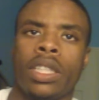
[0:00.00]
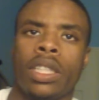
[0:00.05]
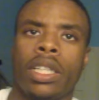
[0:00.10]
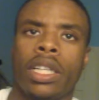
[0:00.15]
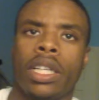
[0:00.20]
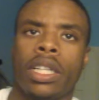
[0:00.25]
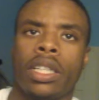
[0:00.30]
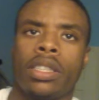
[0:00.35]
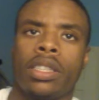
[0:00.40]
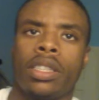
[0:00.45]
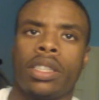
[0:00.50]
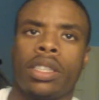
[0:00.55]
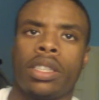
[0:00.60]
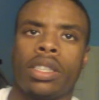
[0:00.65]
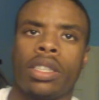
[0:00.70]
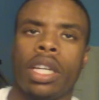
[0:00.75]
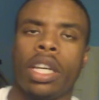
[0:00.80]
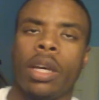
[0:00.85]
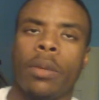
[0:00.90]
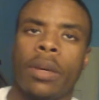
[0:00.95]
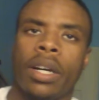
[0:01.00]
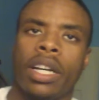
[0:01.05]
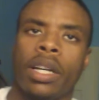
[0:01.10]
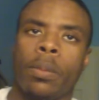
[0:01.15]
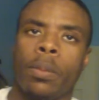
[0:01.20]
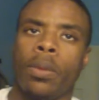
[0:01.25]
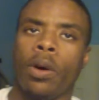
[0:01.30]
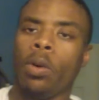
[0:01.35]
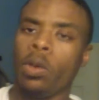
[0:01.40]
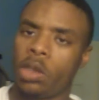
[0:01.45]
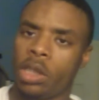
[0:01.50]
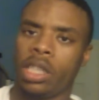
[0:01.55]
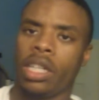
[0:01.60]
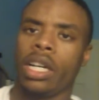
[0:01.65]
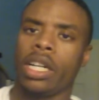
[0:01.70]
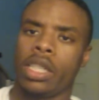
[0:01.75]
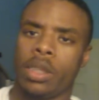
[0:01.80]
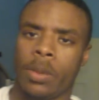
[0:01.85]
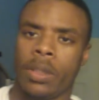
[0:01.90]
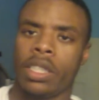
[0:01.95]
gets taken by a
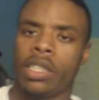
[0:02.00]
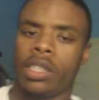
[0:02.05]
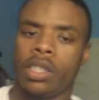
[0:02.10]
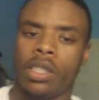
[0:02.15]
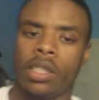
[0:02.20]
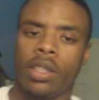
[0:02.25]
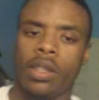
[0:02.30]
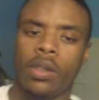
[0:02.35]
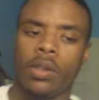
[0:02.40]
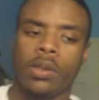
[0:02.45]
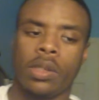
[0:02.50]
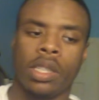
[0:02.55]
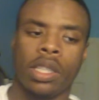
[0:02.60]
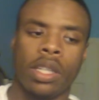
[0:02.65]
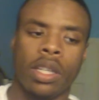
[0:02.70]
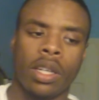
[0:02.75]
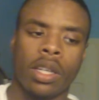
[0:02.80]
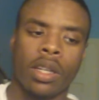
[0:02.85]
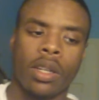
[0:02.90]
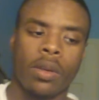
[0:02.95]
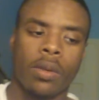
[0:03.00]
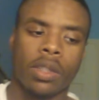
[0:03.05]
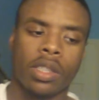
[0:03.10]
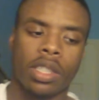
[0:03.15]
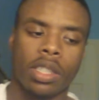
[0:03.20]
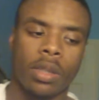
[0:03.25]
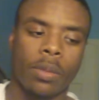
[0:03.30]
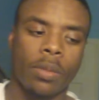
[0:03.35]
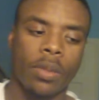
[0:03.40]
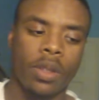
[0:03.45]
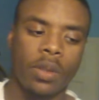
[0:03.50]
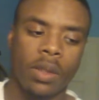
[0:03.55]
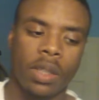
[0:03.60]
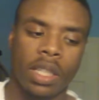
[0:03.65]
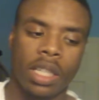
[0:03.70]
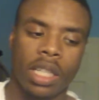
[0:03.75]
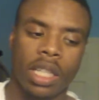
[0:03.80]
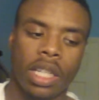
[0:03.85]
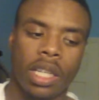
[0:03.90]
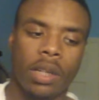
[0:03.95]
poltergeist, by this ghost, must
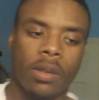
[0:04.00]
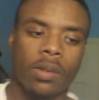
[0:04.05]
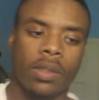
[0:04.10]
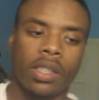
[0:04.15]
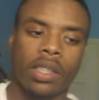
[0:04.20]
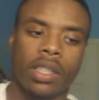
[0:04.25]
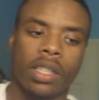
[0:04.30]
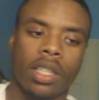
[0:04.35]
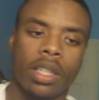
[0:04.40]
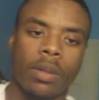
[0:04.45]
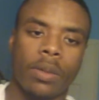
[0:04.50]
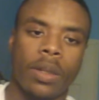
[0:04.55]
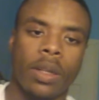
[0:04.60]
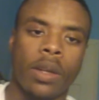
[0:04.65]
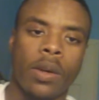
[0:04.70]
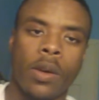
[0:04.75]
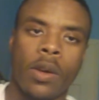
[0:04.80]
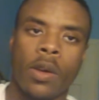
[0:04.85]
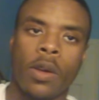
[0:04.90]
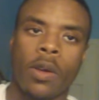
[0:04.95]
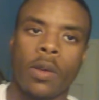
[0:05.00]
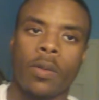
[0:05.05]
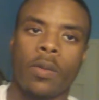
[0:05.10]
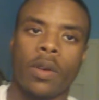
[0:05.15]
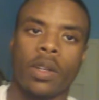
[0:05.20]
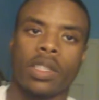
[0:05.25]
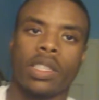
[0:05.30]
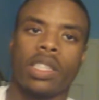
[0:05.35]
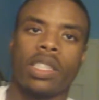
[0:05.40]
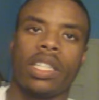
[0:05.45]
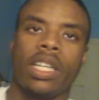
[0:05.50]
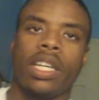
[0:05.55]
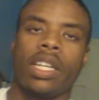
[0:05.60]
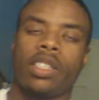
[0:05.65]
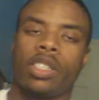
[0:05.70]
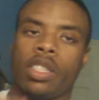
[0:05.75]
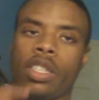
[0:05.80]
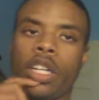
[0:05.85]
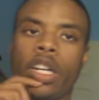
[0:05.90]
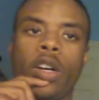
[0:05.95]
communicate with them, and wants to take
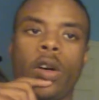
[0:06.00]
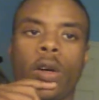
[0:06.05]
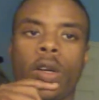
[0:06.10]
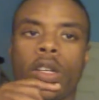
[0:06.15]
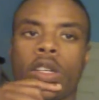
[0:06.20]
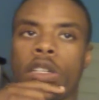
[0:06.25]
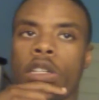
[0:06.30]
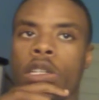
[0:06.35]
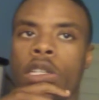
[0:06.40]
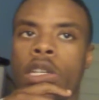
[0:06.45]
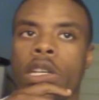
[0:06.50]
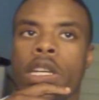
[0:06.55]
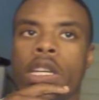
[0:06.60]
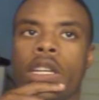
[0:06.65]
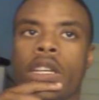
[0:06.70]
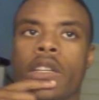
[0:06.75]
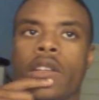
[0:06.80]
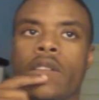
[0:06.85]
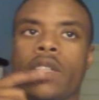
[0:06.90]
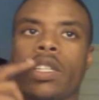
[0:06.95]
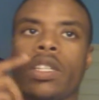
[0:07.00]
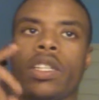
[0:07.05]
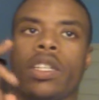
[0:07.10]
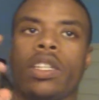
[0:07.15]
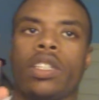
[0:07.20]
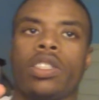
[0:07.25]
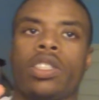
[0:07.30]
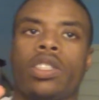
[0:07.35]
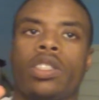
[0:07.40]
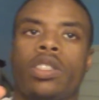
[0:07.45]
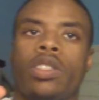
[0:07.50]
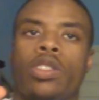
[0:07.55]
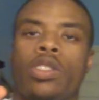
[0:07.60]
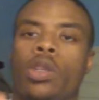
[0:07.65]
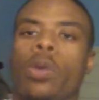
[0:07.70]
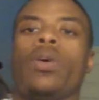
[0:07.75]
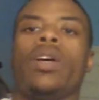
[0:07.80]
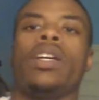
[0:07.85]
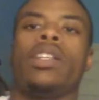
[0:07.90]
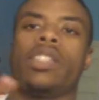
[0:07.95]
a child because they're
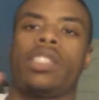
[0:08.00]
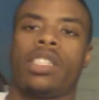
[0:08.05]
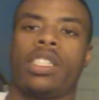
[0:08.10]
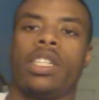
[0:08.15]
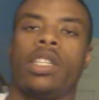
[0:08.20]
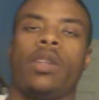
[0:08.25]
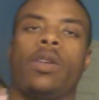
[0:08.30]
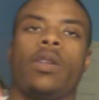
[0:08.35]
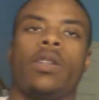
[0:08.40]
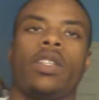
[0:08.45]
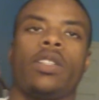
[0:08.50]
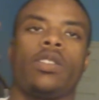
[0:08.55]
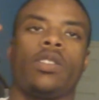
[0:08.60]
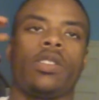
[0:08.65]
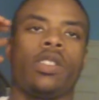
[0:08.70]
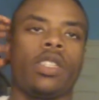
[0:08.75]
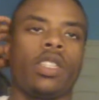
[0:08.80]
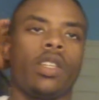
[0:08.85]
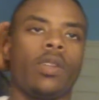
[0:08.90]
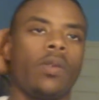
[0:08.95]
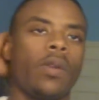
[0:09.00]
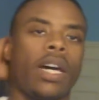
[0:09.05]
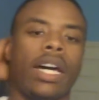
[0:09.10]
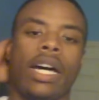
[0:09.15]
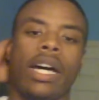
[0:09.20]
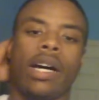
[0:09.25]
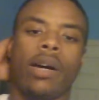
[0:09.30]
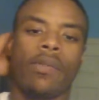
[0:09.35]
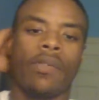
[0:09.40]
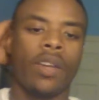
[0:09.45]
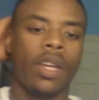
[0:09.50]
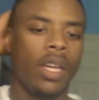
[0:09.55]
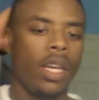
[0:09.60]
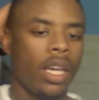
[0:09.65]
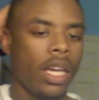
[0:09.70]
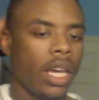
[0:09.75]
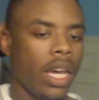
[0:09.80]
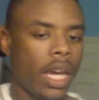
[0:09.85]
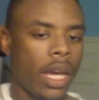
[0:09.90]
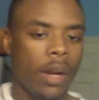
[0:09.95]
so innocent. They
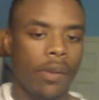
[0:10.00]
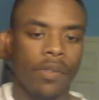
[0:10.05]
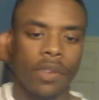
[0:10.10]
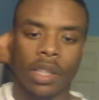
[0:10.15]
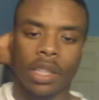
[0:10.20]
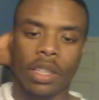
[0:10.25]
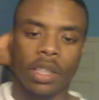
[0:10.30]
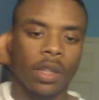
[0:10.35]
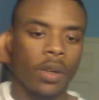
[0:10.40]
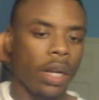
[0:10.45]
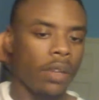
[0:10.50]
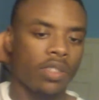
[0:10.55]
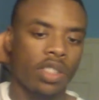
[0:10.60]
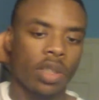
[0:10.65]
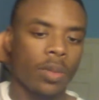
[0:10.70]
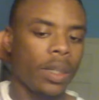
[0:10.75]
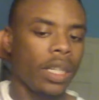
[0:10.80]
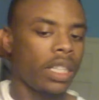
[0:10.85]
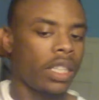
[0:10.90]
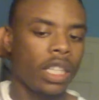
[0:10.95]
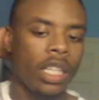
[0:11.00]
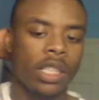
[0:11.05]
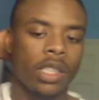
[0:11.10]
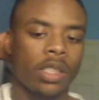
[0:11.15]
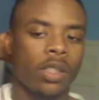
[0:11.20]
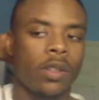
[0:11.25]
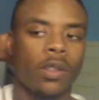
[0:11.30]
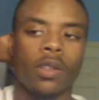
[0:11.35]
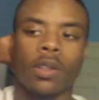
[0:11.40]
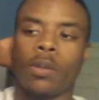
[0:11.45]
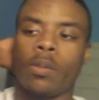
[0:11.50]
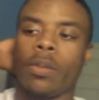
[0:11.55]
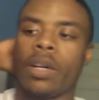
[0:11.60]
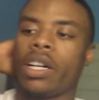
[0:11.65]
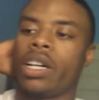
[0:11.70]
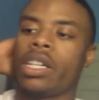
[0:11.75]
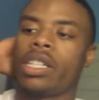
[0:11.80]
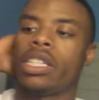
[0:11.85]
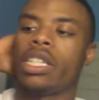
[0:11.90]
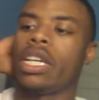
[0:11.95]
don't have so many things on their
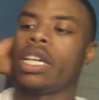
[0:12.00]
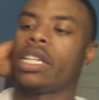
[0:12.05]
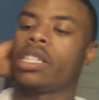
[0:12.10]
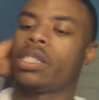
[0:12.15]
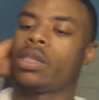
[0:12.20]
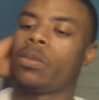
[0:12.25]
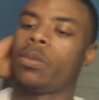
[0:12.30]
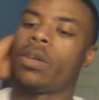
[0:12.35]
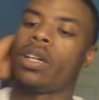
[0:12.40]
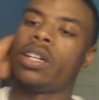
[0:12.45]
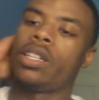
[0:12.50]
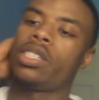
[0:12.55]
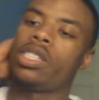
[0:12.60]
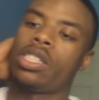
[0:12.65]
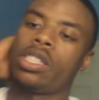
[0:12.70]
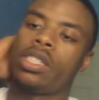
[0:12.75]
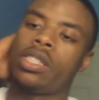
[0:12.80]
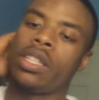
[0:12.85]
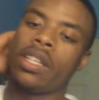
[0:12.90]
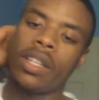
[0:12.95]
mind as much.